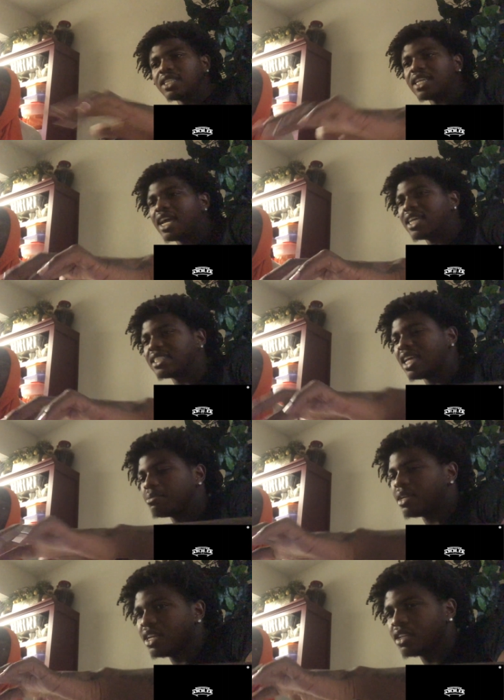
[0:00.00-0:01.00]
Is that
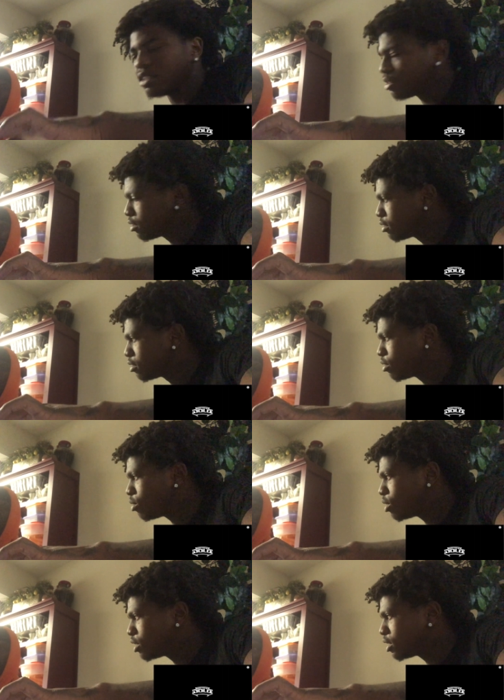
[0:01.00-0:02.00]
big,
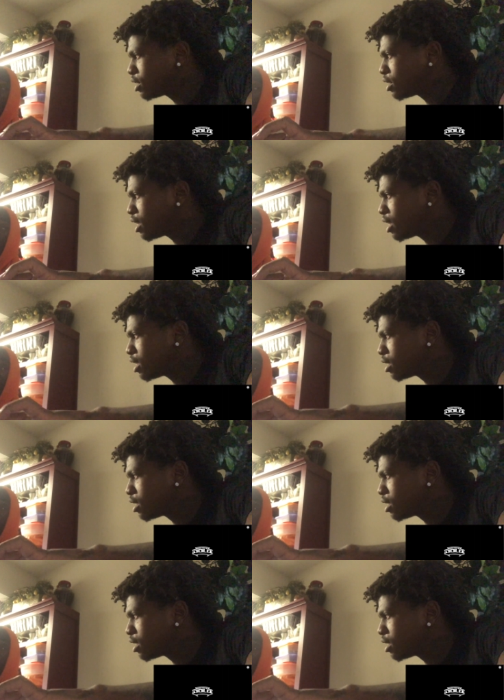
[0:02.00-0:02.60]
or just an edit?